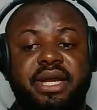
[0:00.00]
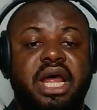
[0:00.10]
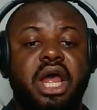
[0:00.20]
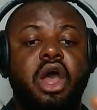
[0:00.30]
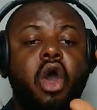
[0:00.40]
That
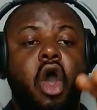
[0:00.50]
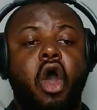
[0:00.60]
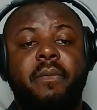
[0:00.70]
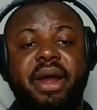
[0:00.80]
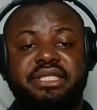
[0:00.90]

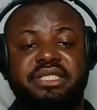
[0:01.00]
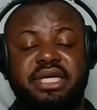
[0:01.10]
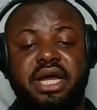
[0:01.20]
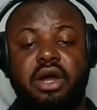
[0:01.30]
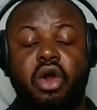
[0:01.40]
all
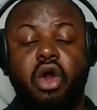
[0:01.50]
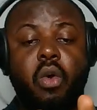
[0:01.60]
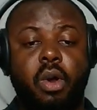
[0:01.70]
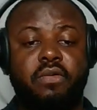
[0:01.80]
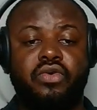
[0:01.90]

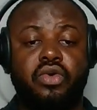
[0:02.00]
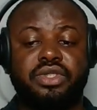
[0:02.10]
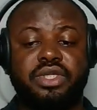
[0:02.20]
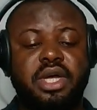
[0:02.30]
workflows